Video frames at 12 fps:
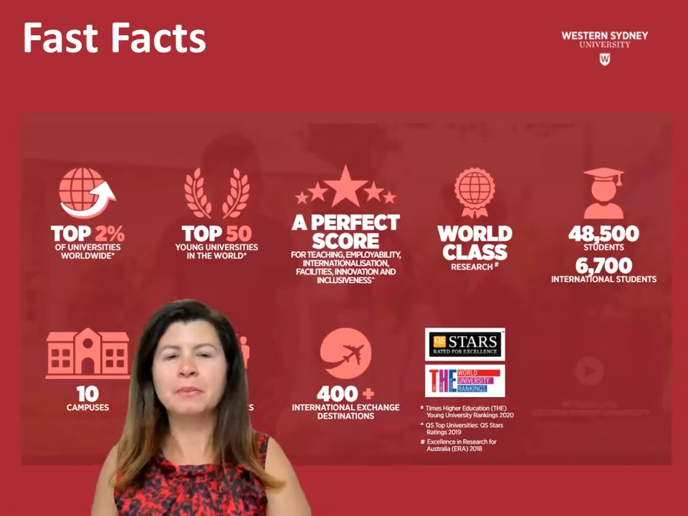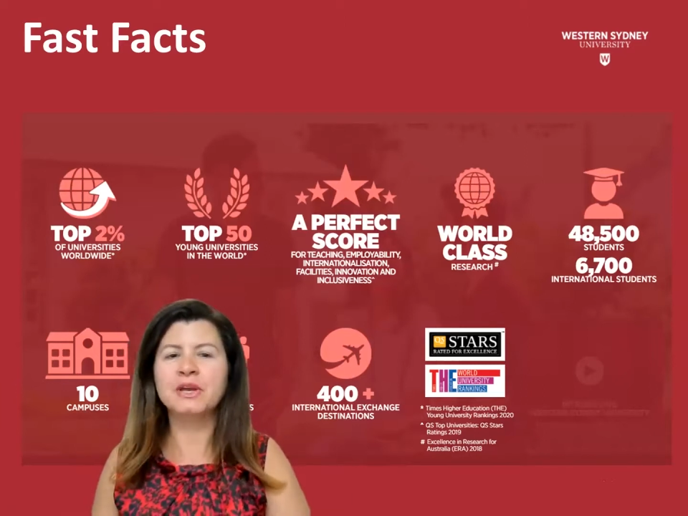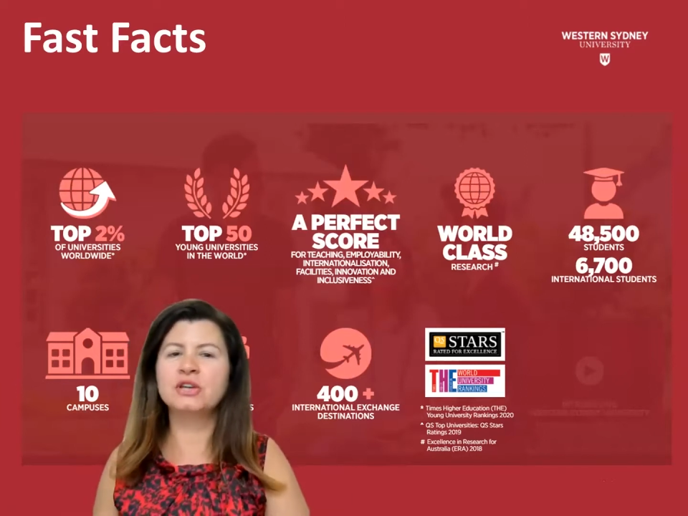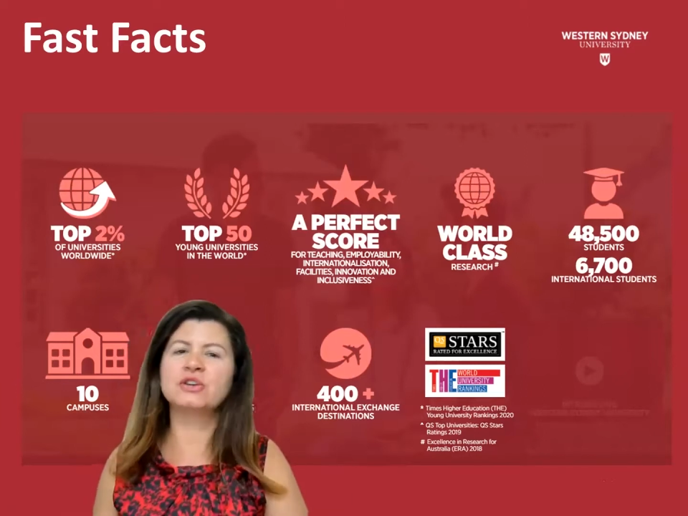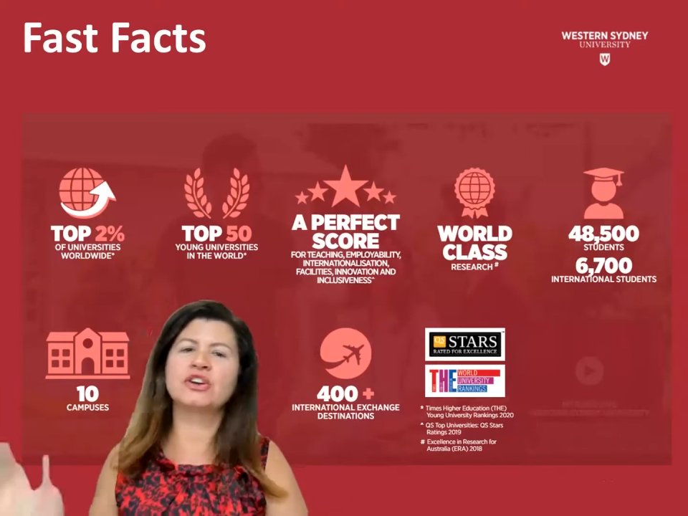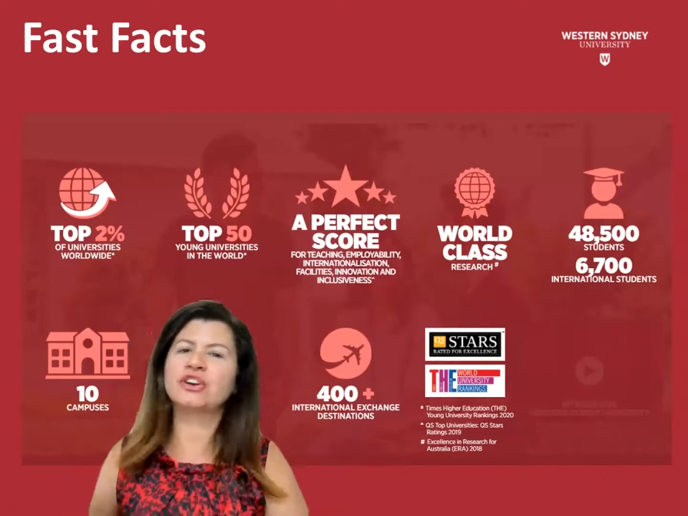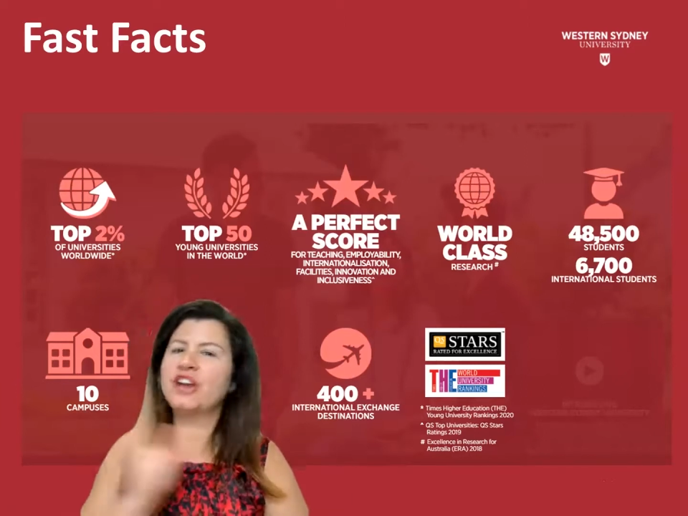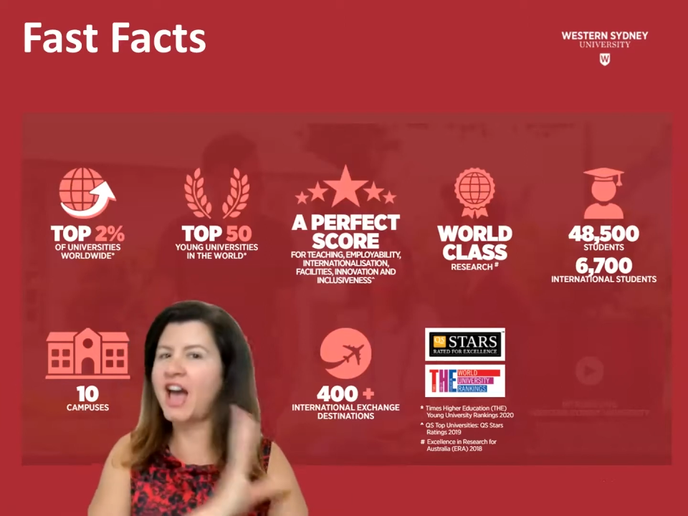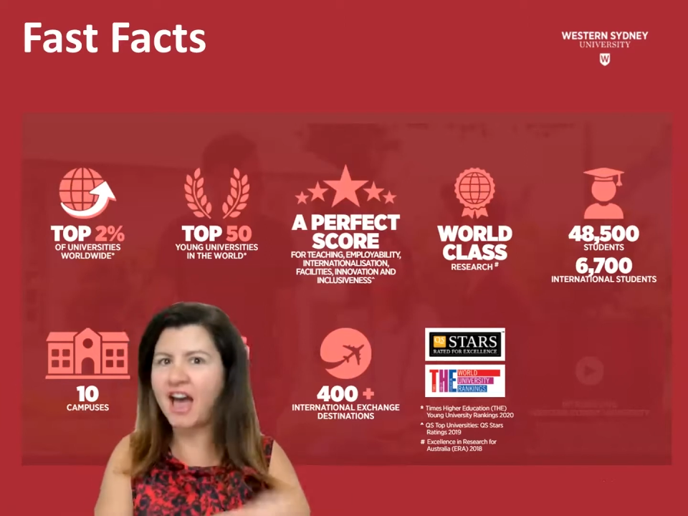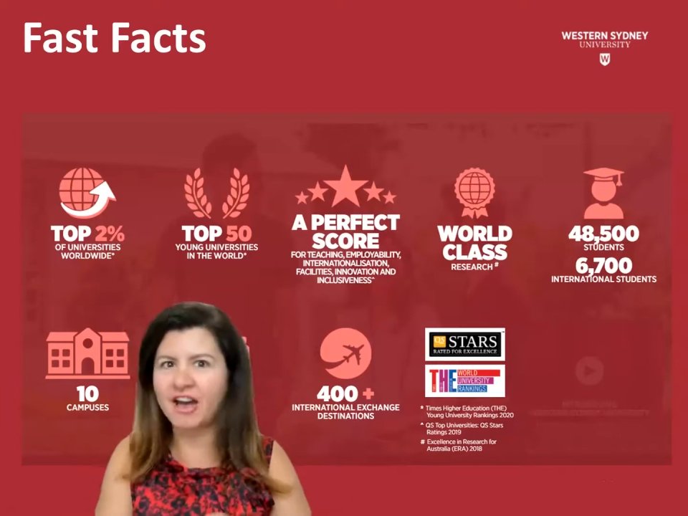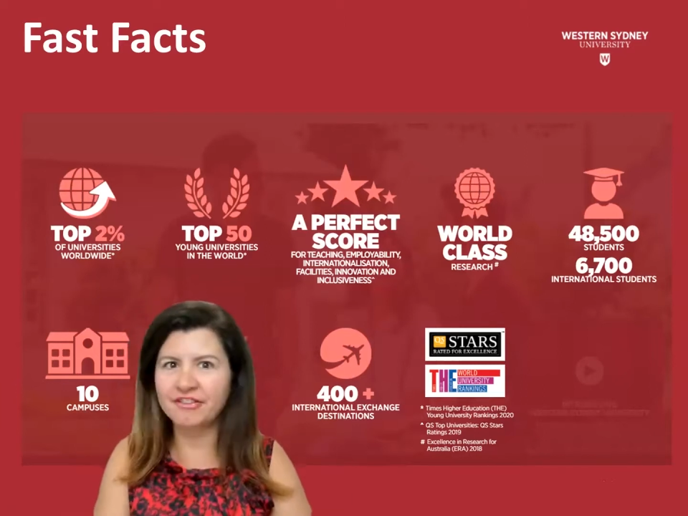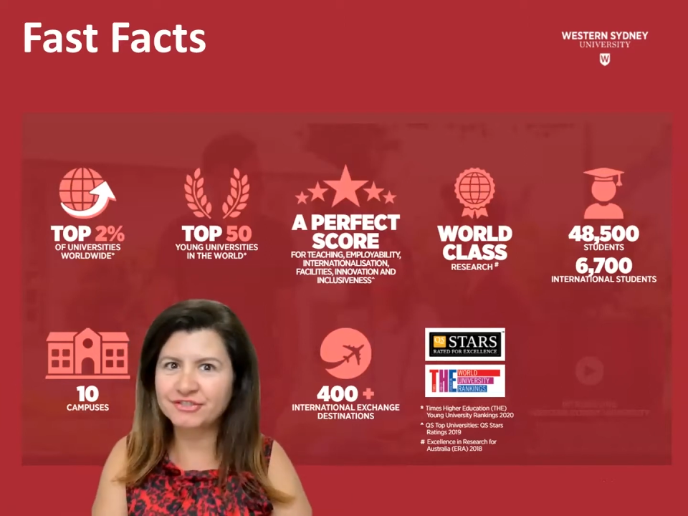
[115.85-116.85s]
You don't
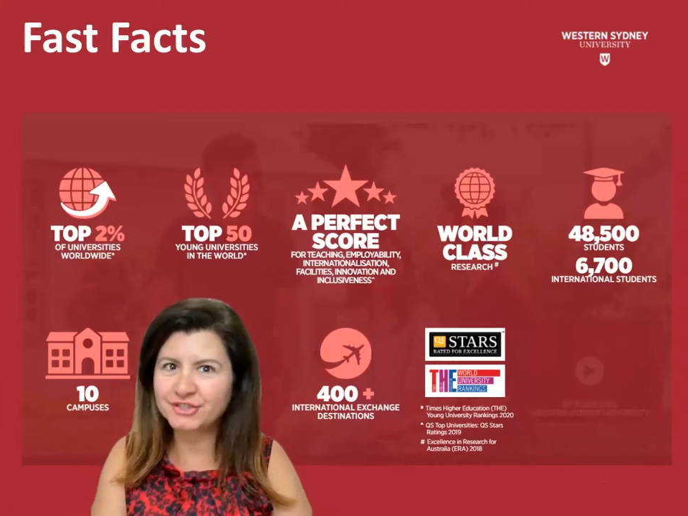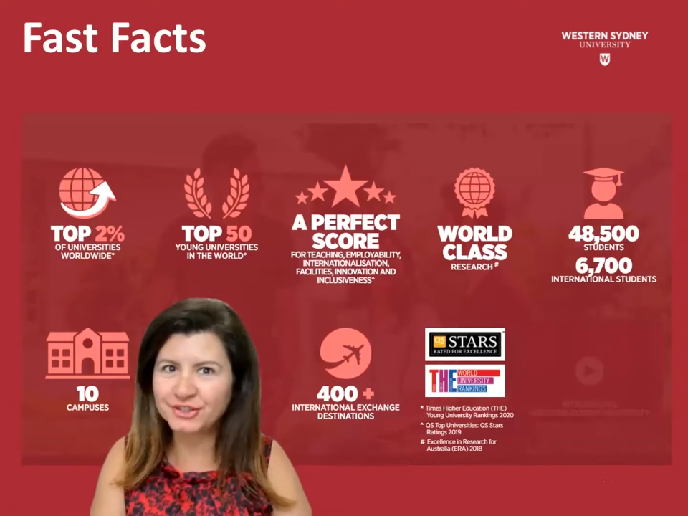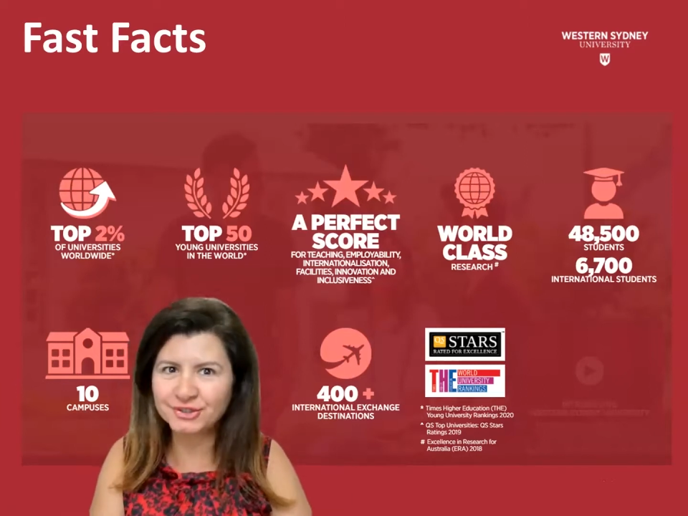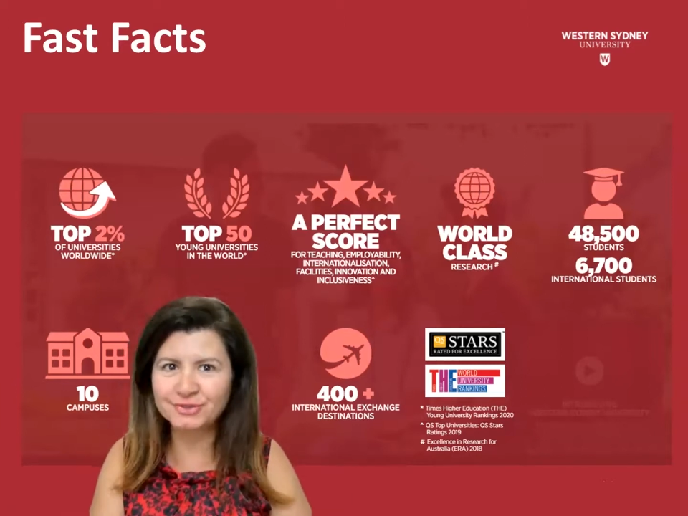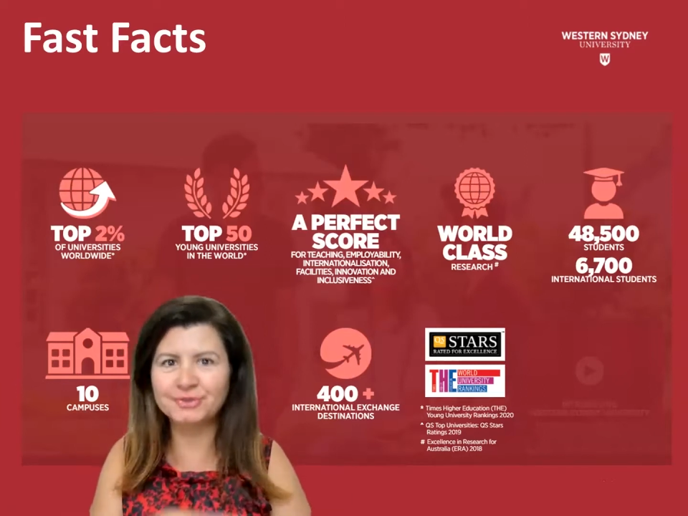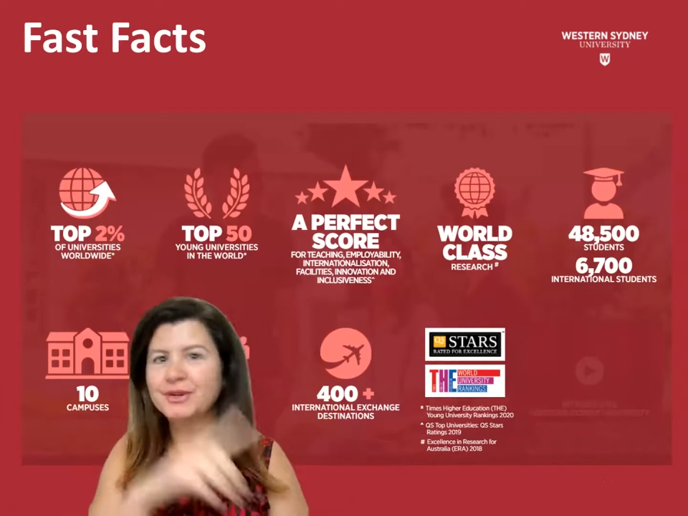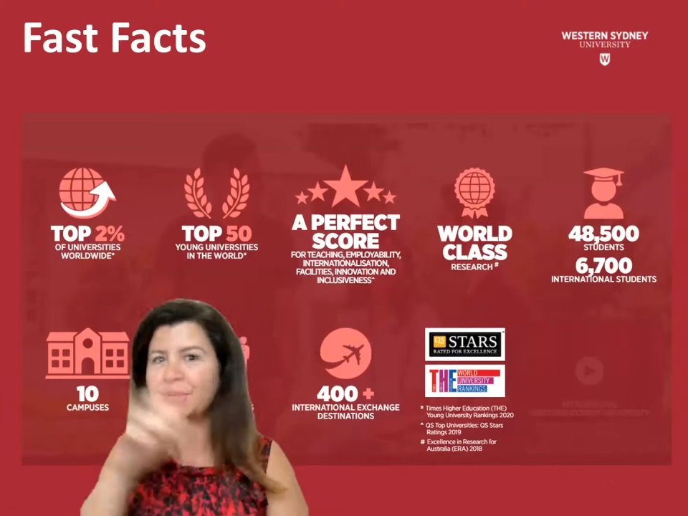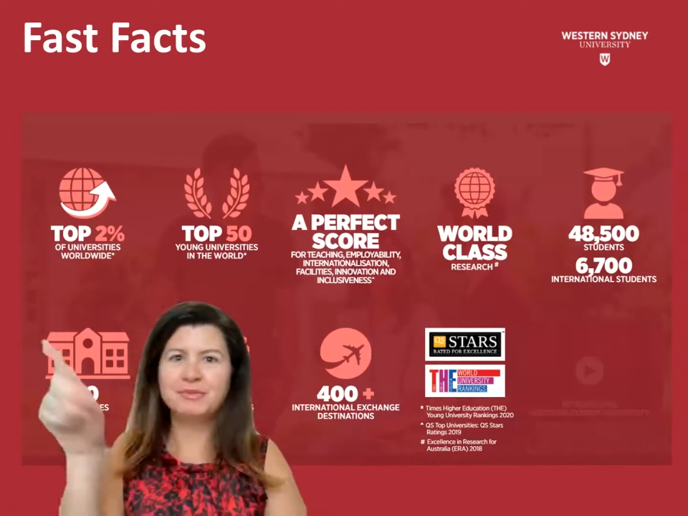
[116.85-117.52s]
have to